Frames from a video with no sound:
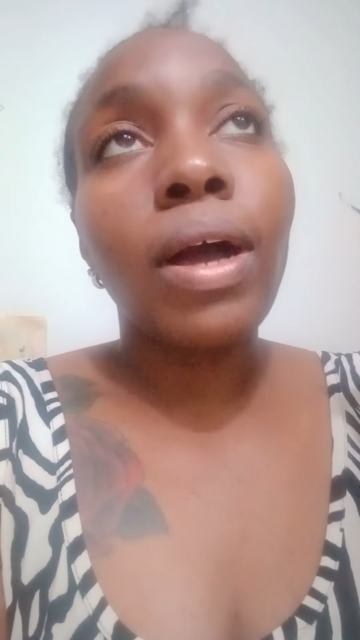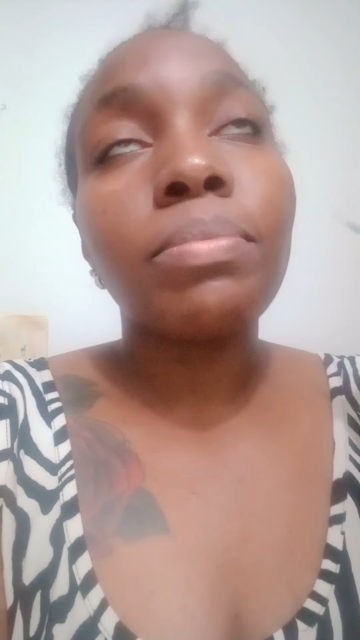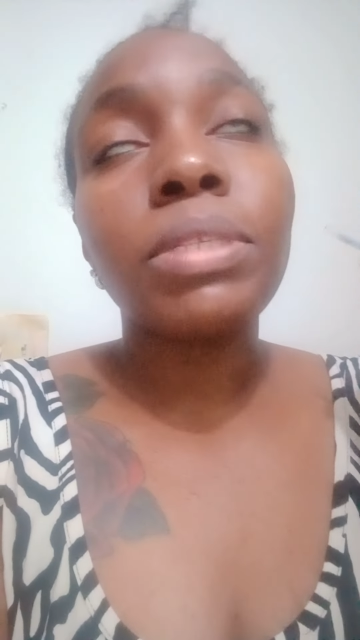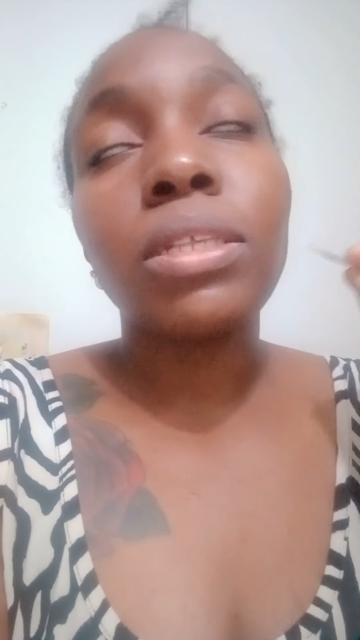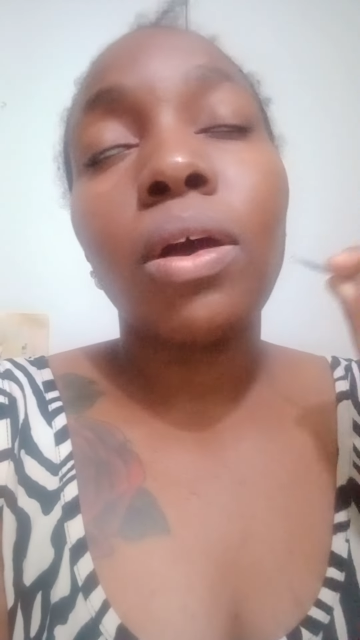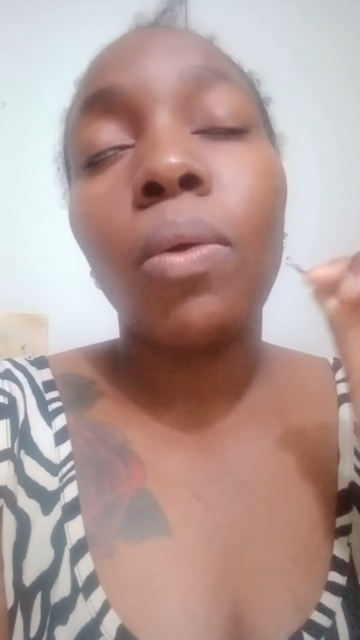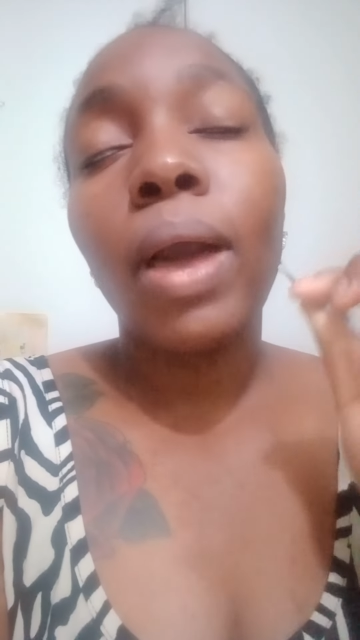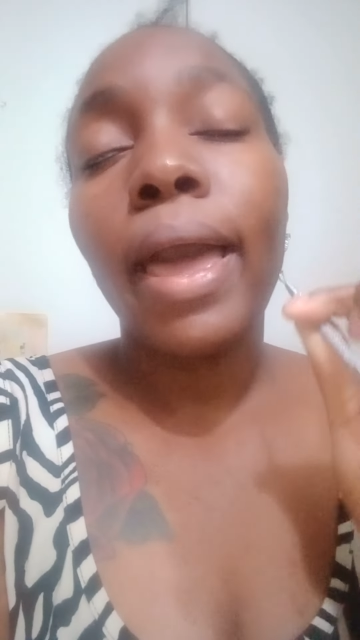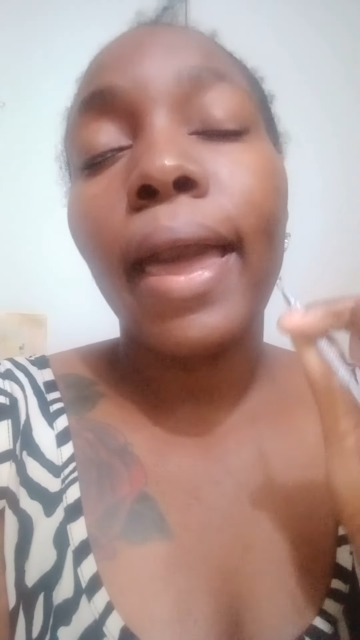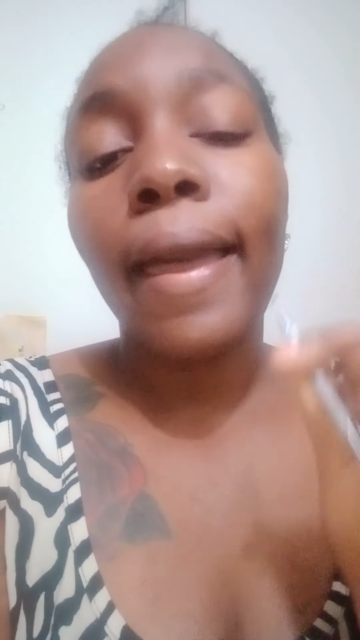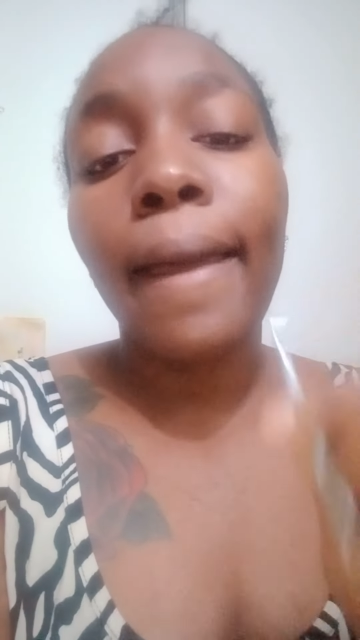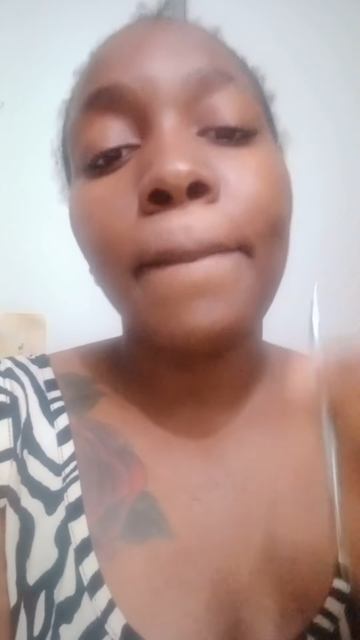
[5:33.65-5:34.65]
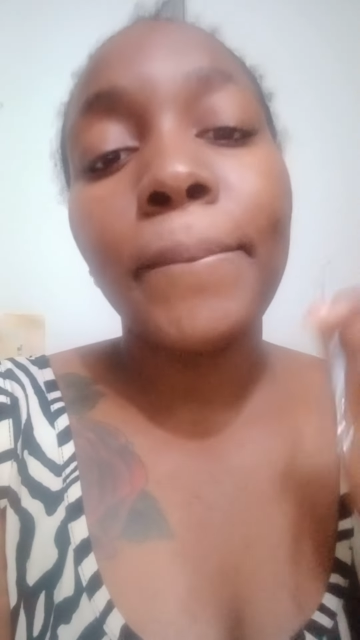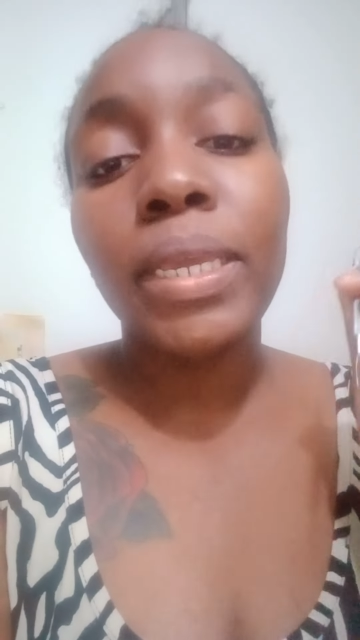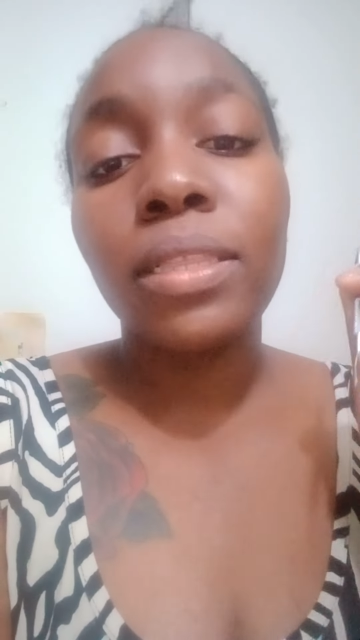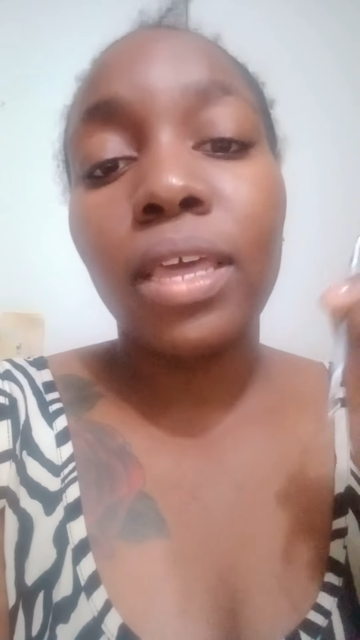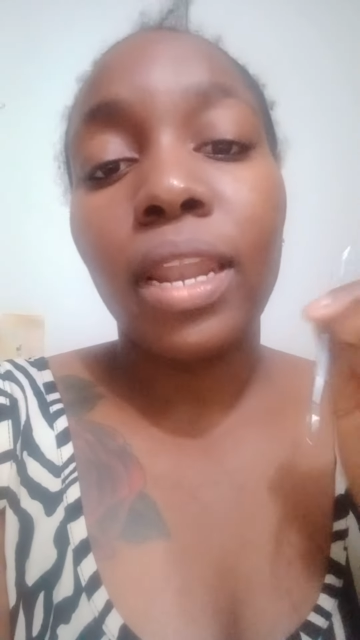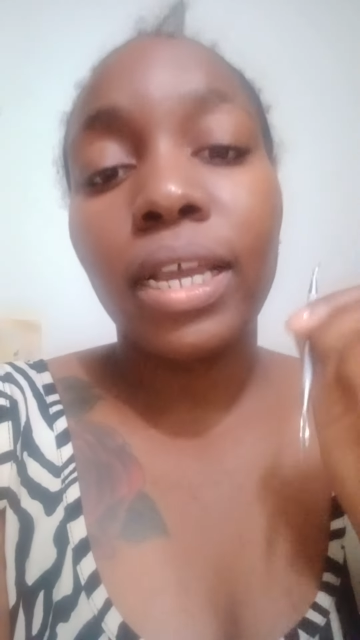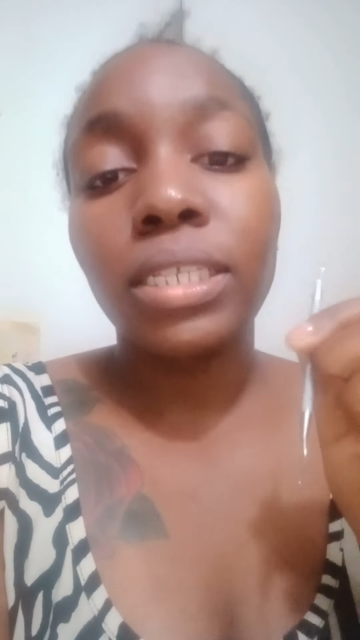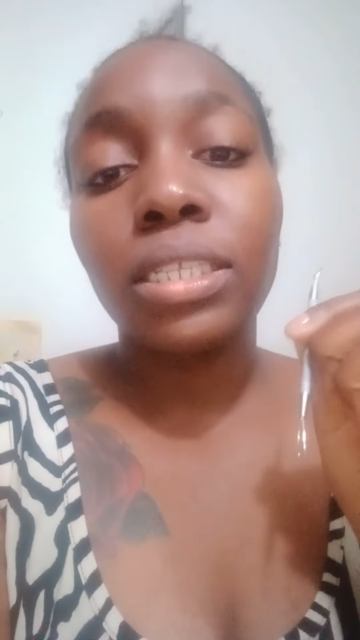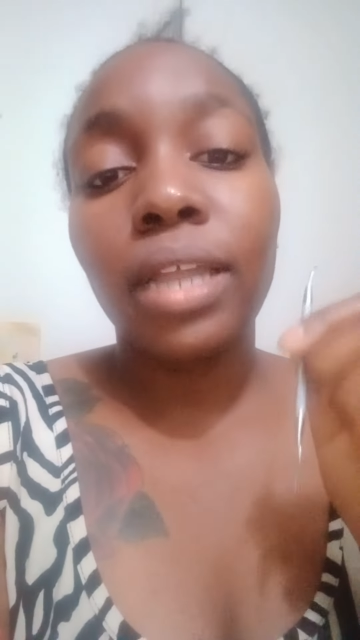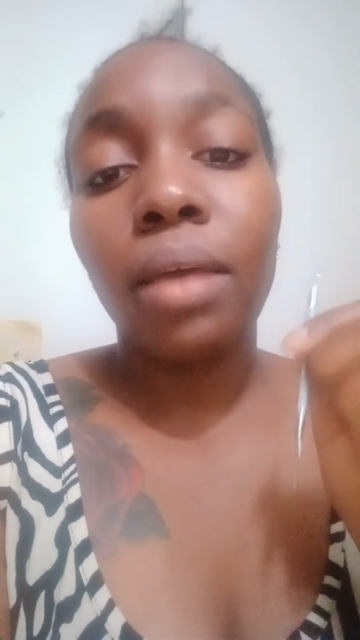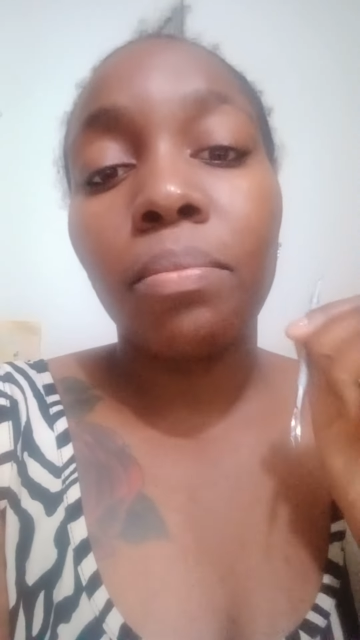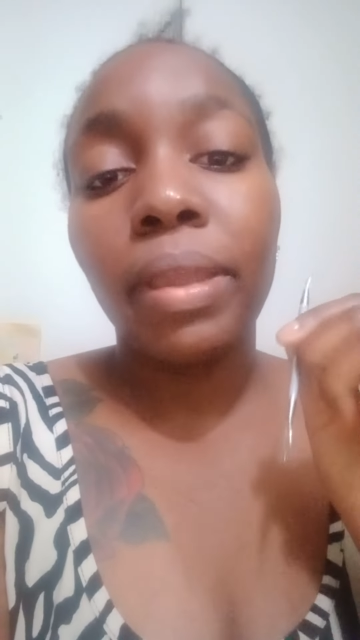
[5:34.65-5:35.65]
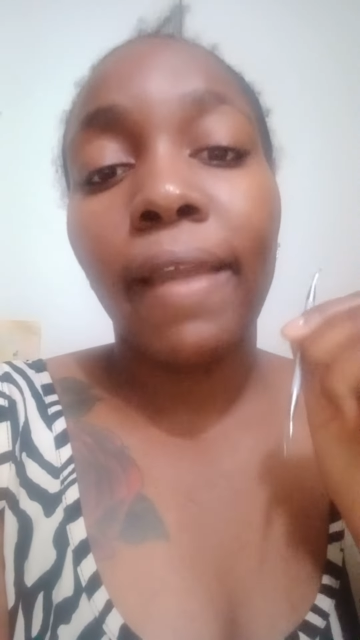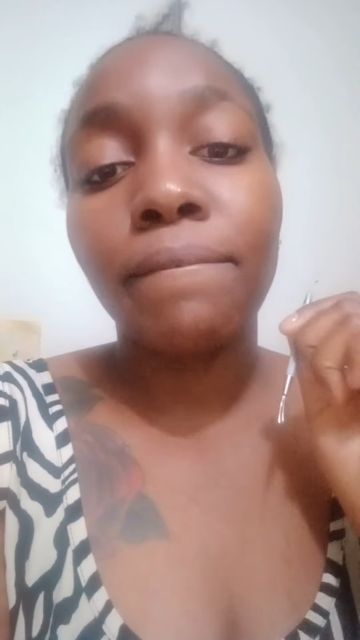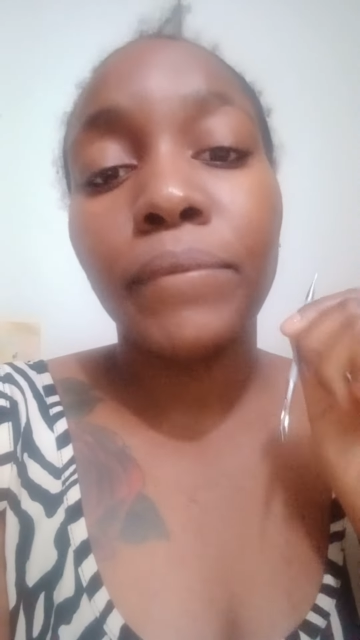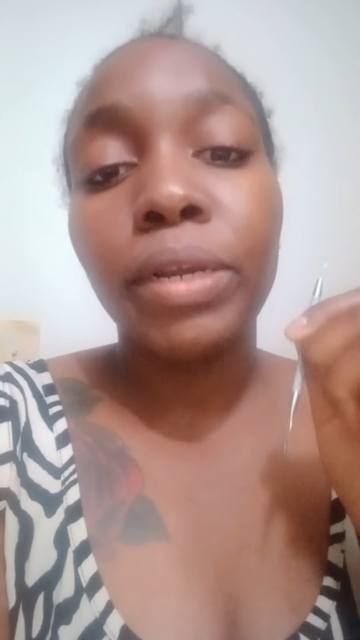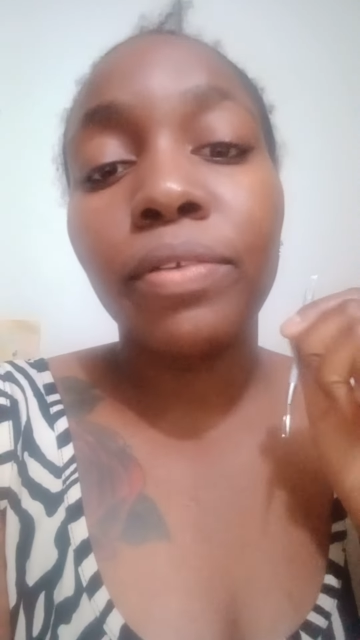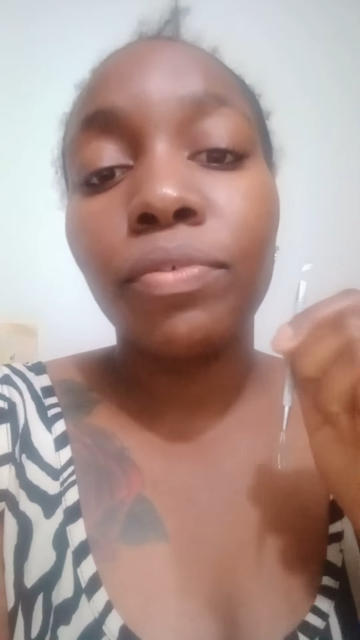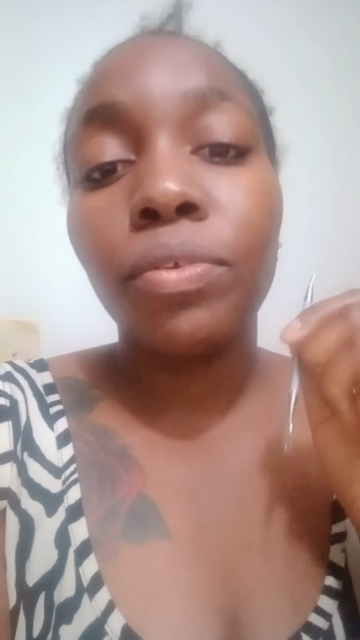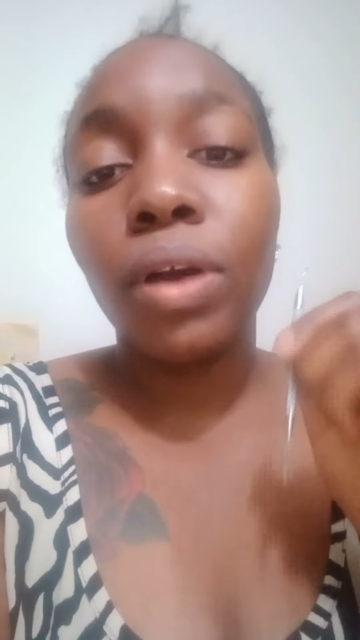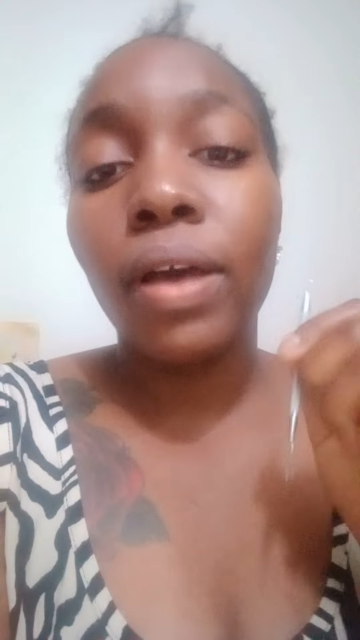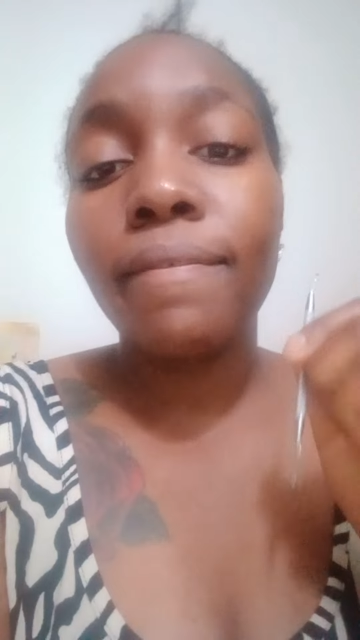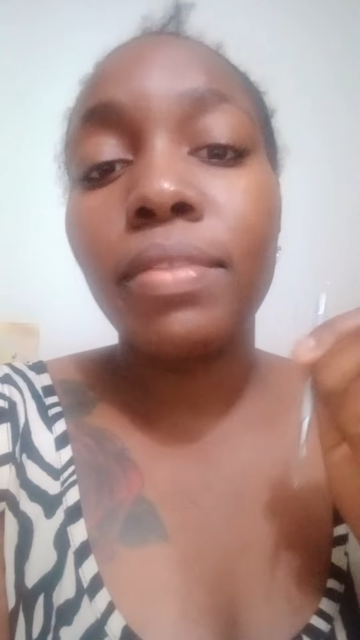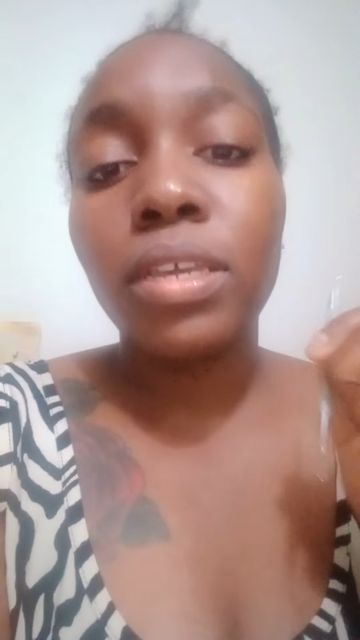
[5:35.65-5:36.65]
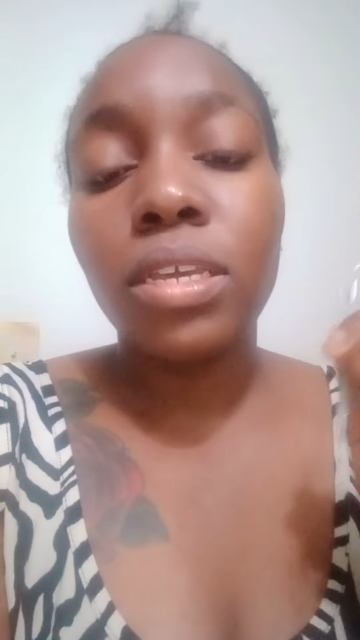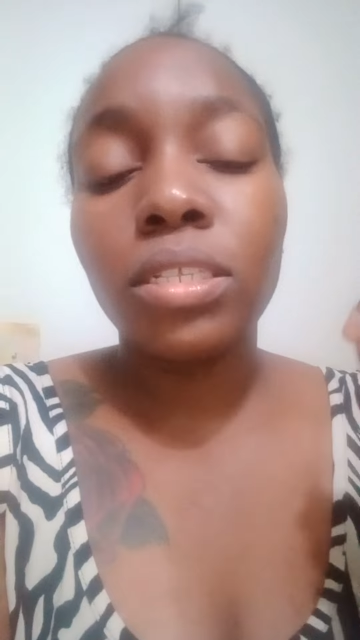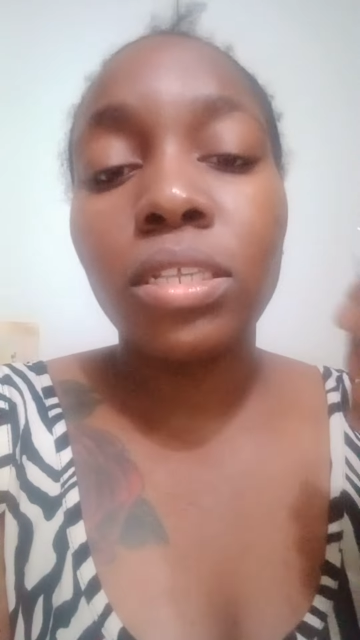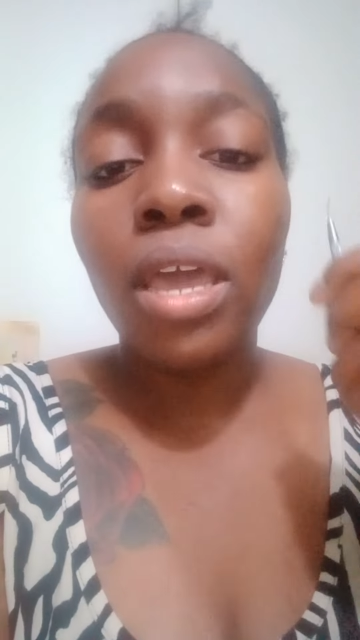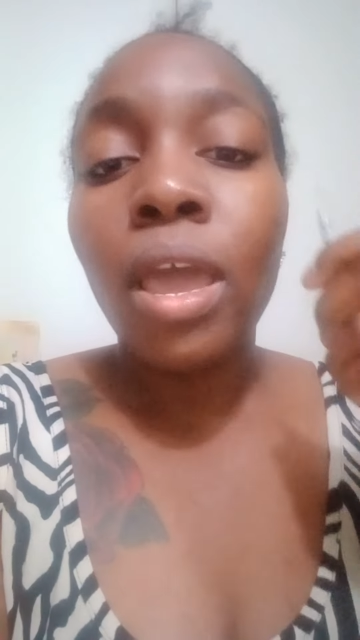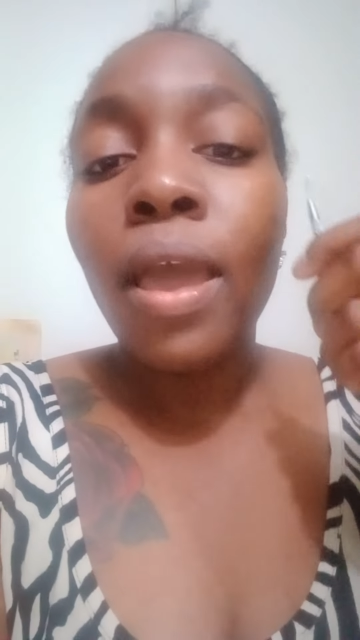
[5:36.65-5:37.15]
I'm so happy that I stopped being fearful of this,